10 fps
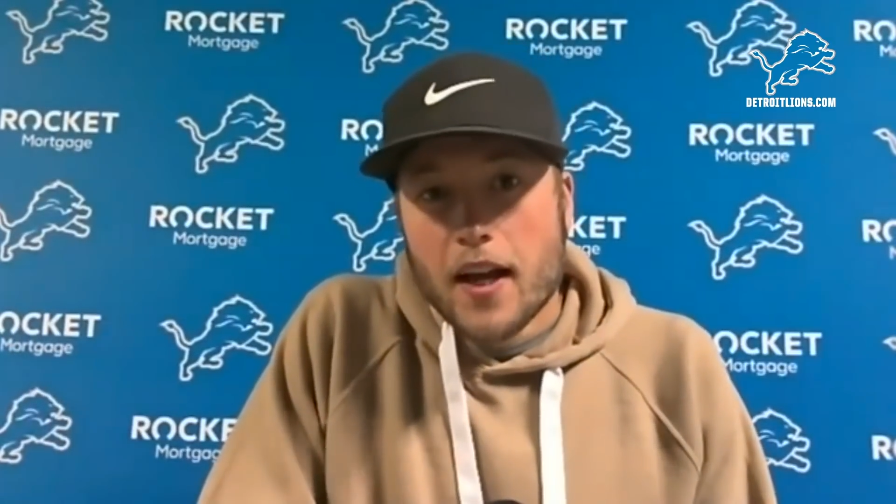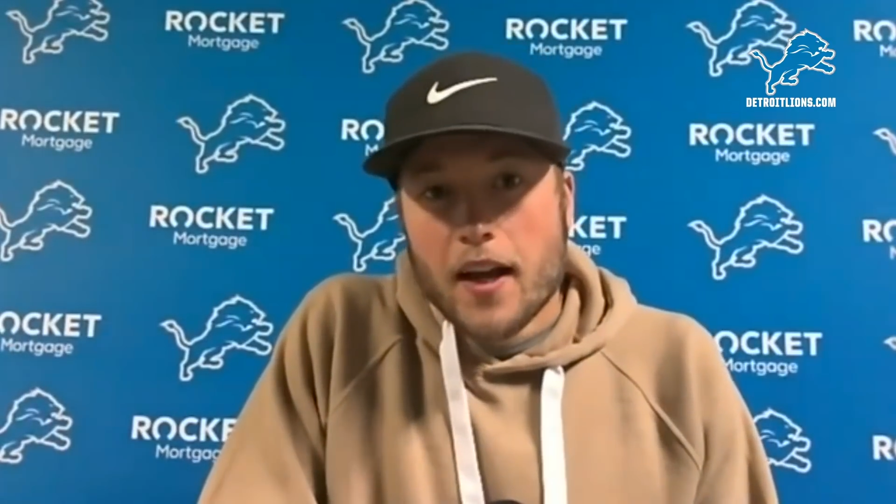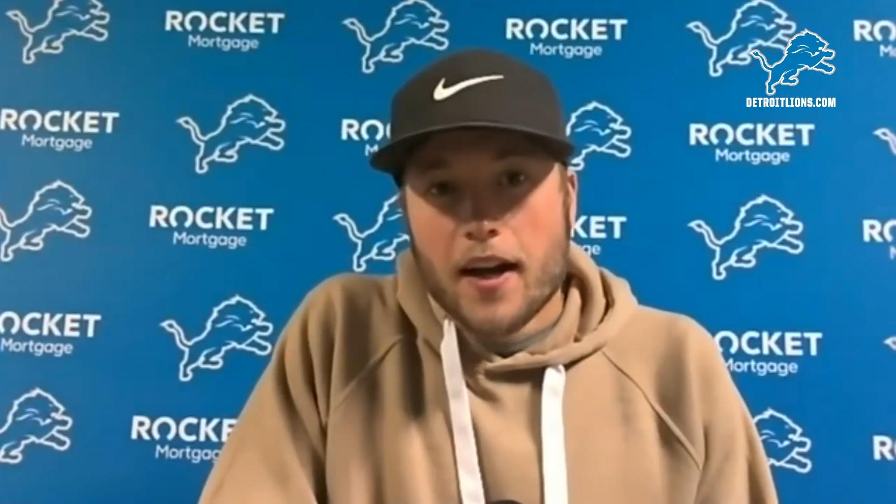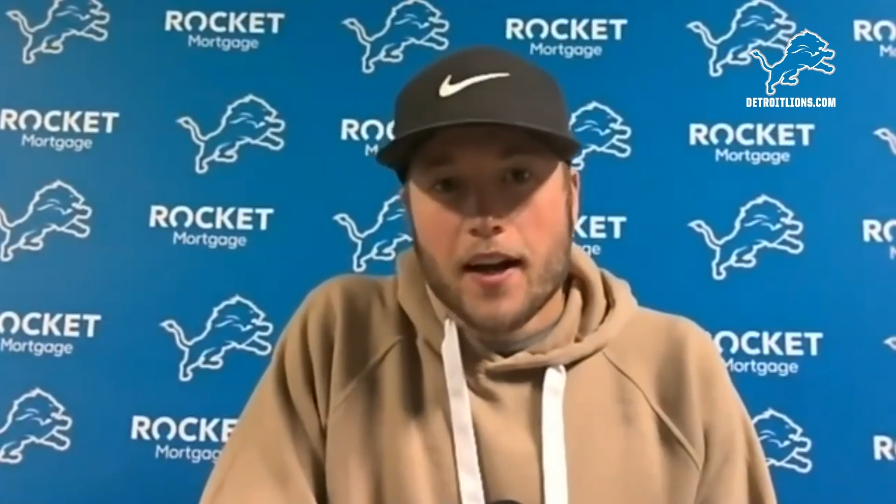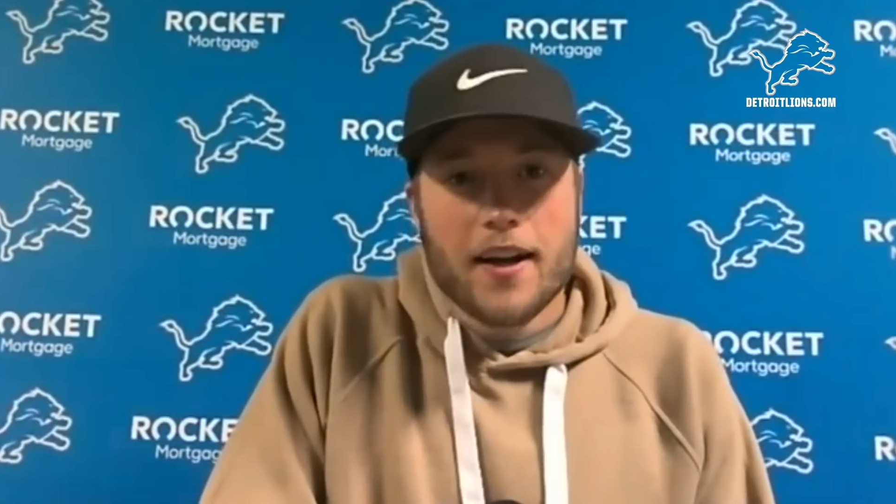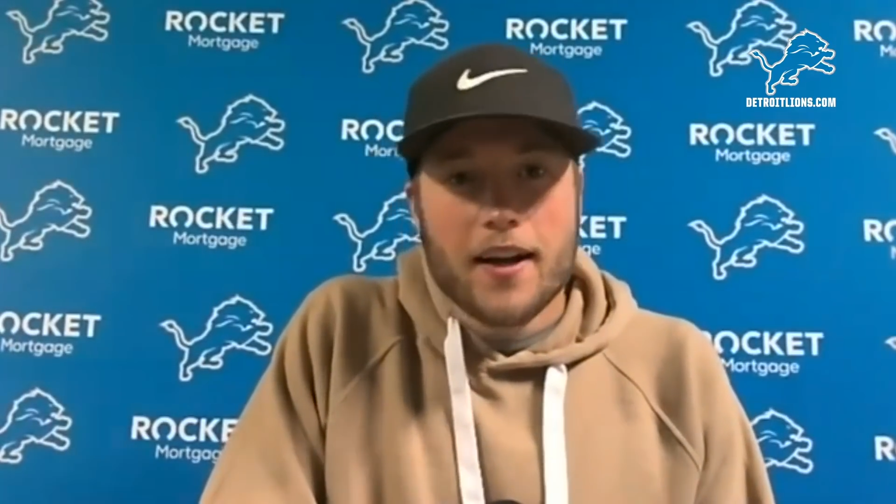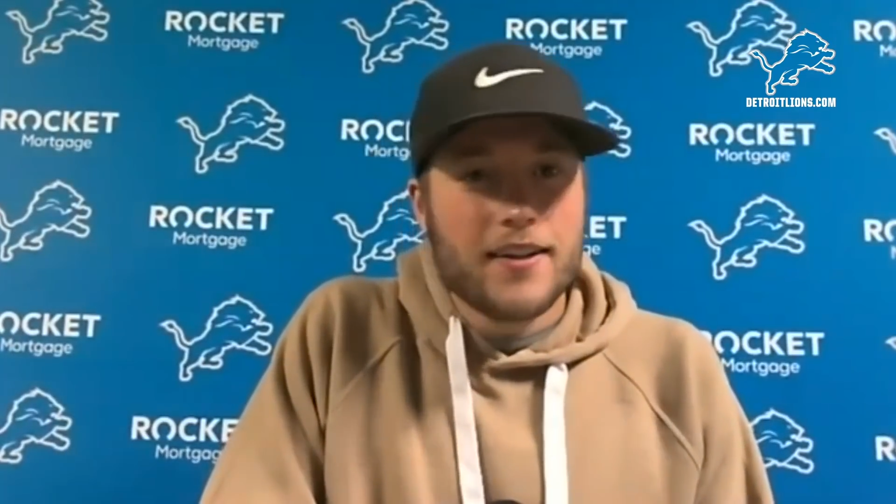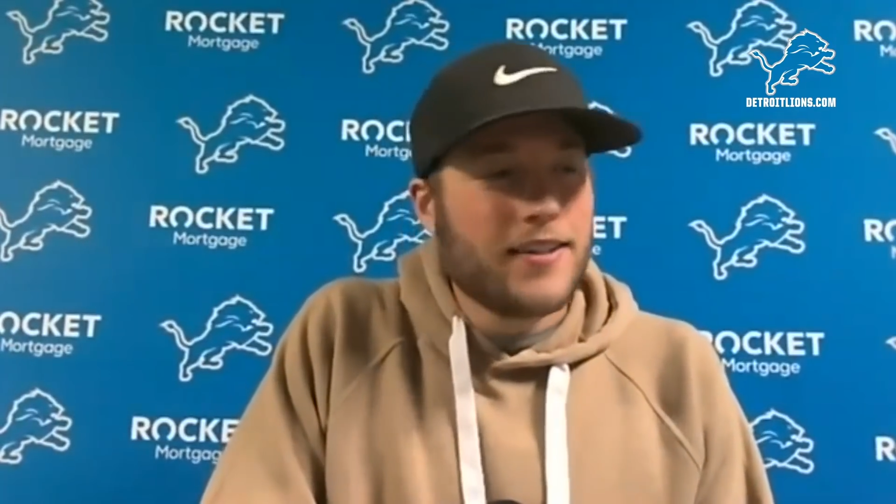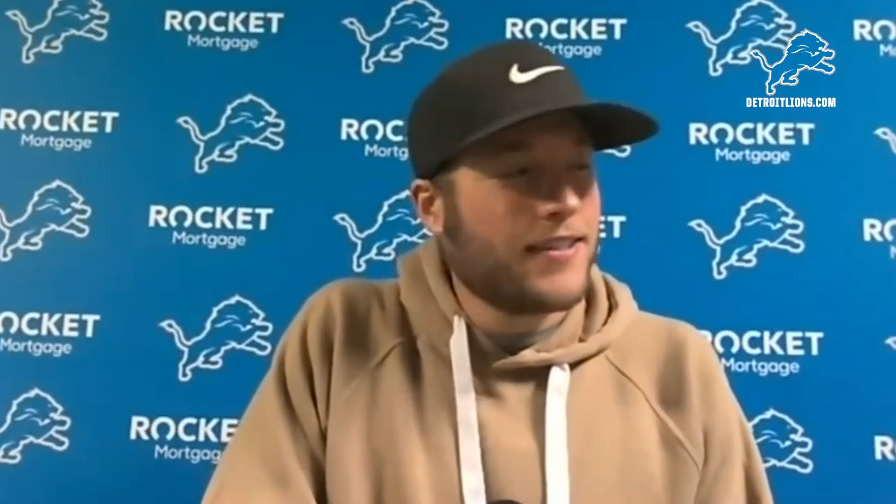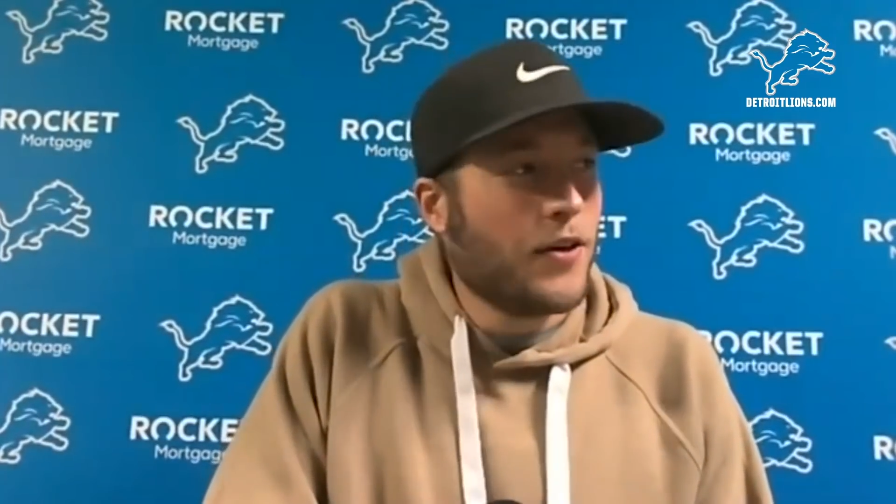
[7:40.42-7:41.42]
Uh,
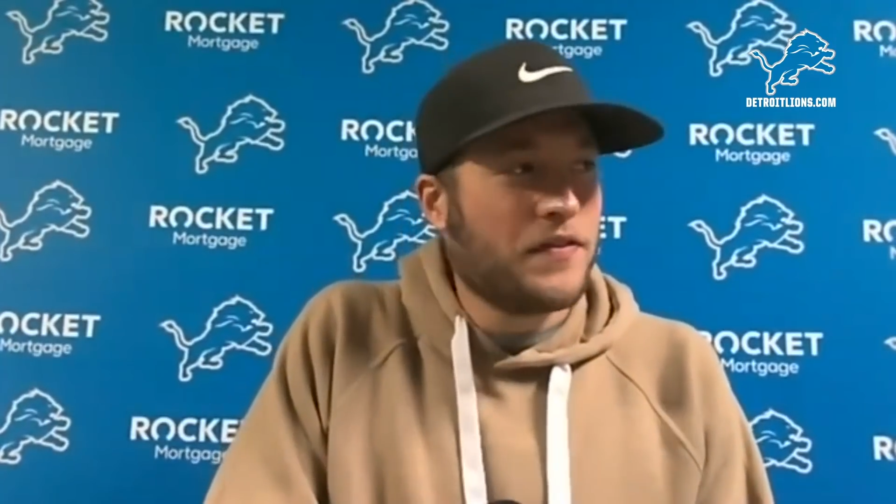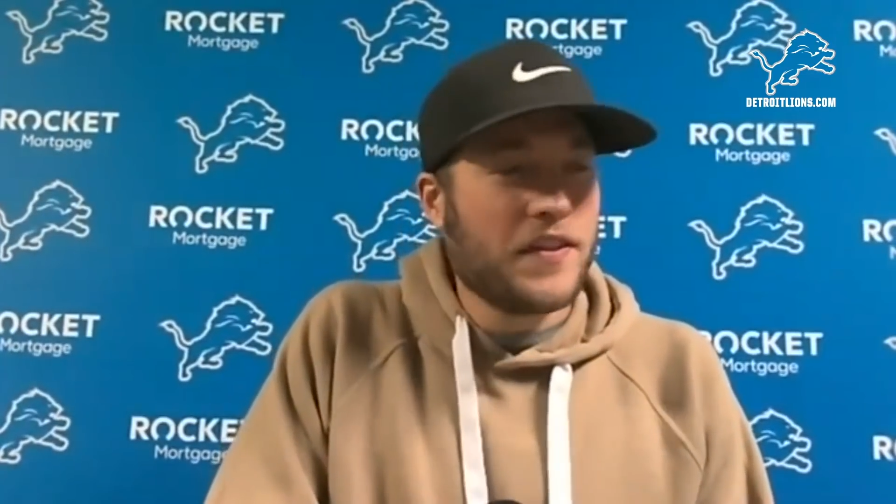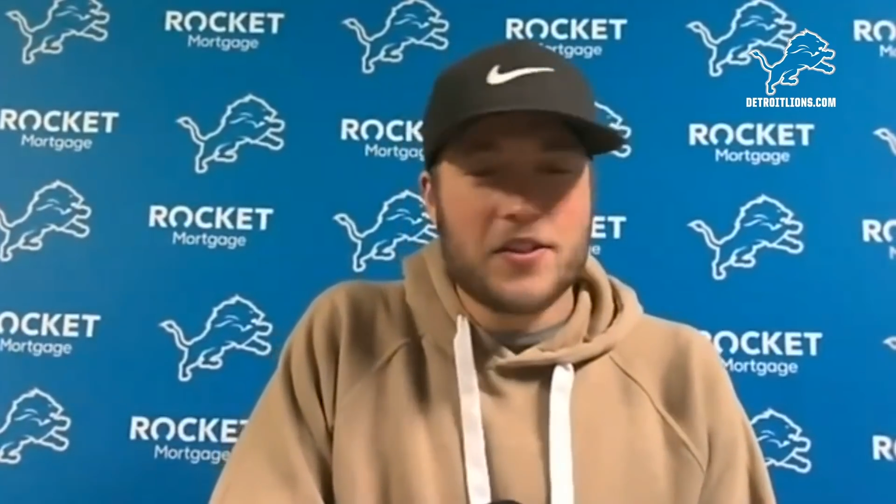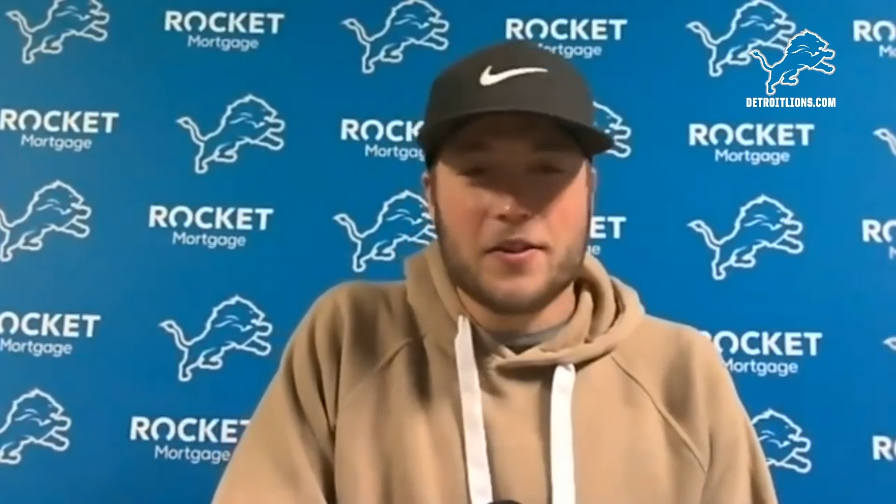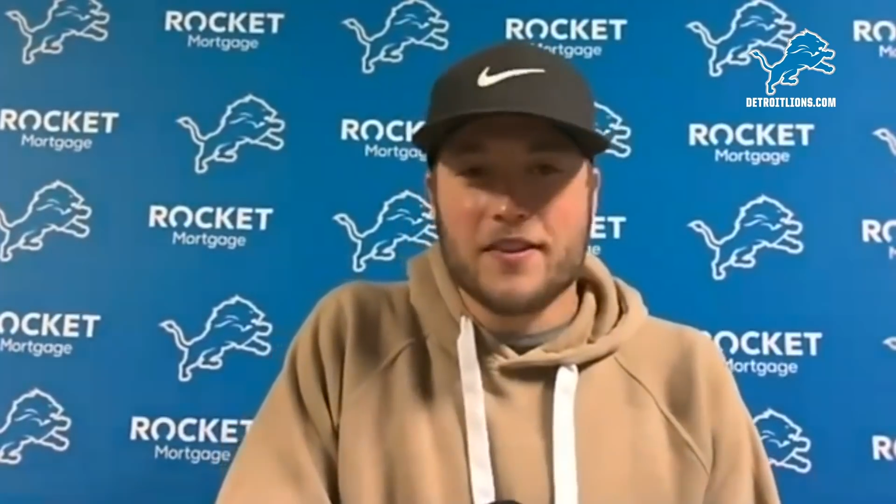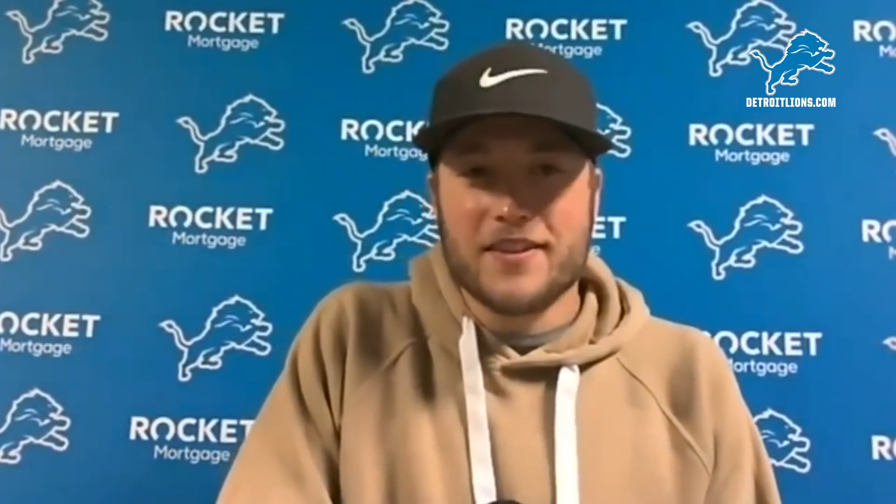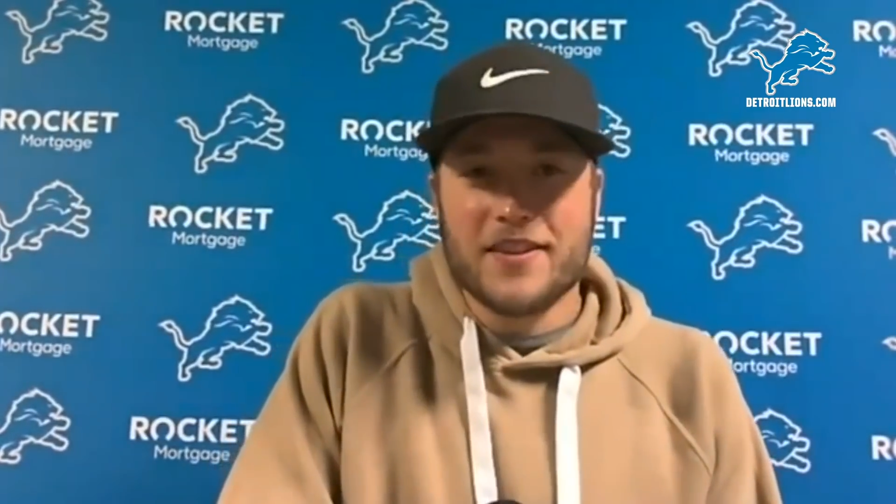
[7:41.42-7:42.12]
no official